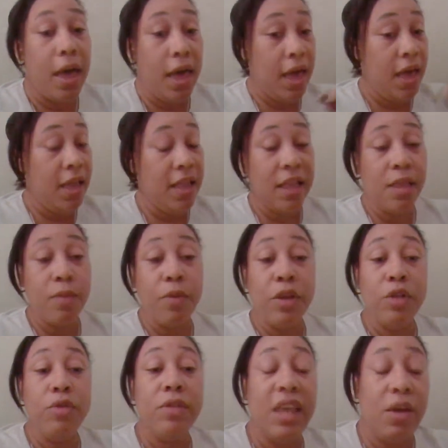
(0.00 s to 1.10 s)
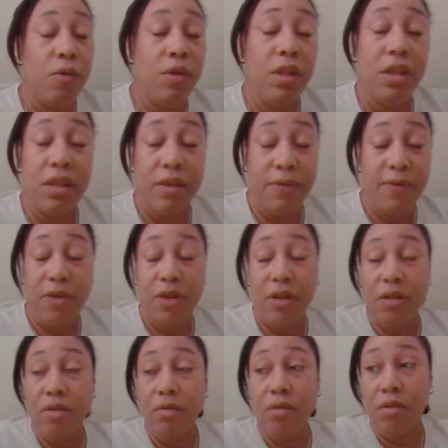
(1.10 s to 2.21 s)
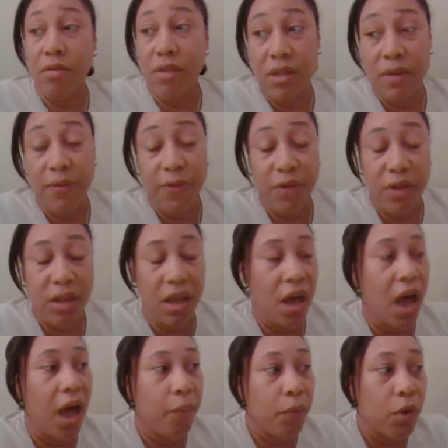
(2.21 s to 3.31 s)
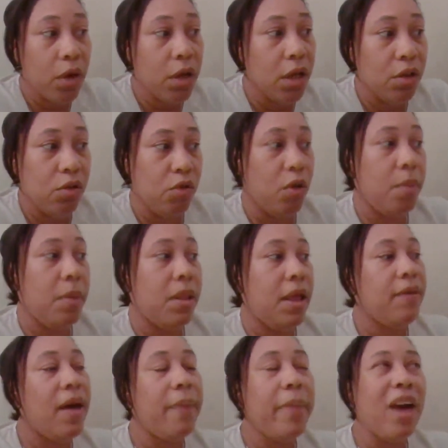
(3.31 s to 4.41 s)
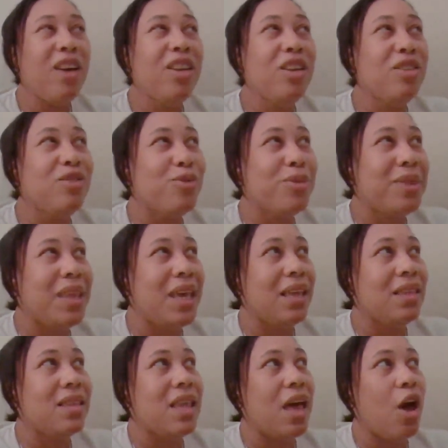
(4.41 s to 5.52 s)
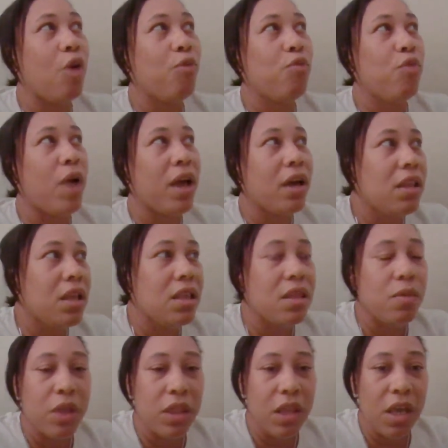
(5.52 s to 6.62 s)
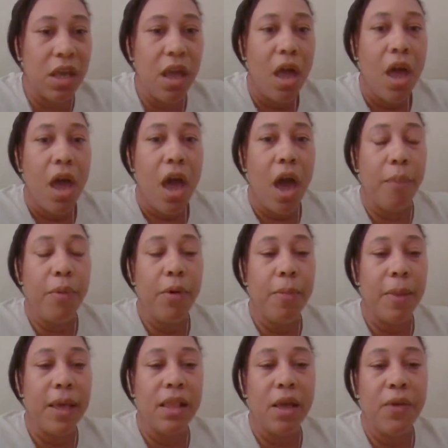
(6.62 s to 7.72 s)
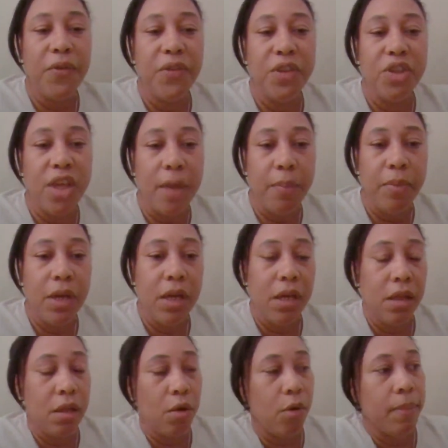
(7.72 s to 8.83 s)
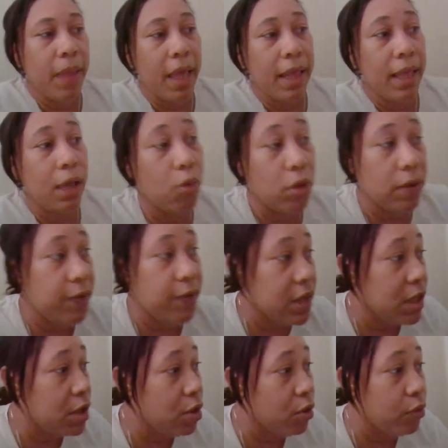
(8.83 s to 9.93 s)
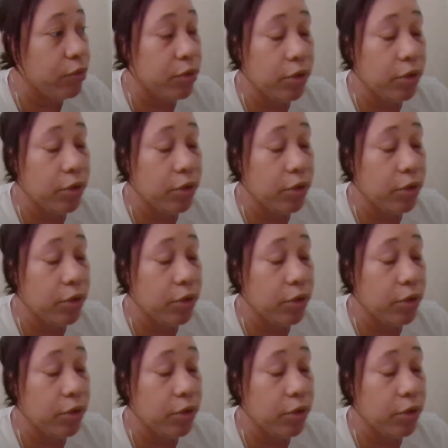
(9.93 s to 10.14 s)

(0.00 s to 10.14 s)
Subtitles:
And that's when you take on a different, different thing. I'm going to enjoy my life. I'm not going to do things that are reckless with it and put myself in jeopardy. So I'm not like going to visit no